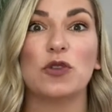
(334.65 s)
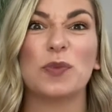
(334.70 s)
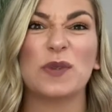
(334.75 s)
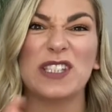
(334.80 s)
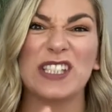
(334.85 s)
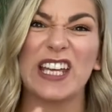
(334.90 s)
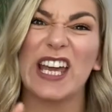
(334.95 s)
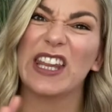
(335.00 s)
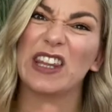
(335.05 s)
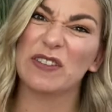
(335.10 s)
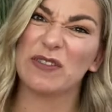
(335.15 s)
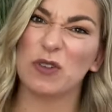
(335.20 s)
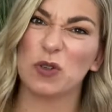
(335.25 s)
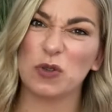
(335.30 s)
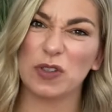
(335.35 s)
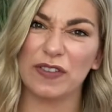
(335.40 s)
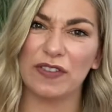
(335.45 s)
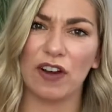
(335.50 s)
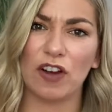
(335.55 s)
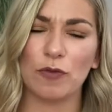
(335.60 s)
but together
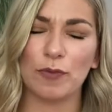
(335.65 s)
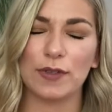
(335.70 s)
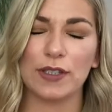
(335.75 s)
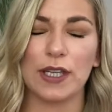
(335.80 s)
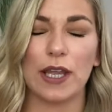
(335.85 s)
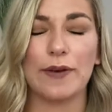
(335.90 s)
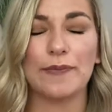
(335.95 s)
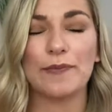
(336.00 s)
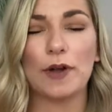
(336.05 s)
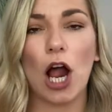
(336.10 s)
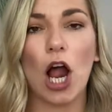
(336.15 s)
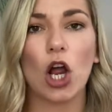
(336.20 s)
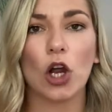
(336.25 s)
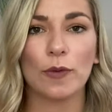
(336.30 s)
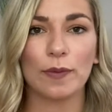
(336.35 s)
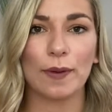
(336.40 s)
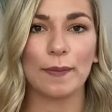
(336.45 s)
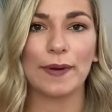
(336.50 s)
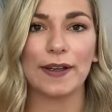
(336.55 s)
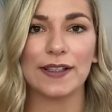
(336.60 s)
45%. I hope
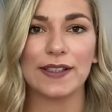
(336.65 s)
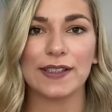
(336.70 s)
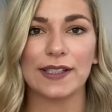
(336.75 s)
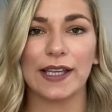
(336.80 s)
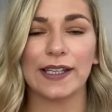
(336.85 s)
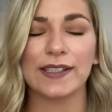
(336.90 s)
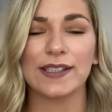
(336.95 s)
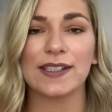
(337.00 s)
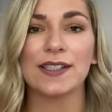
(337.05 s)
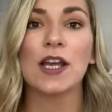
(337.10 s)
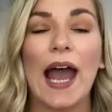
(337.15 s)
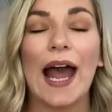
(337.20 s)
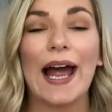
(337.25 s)
that makes sense.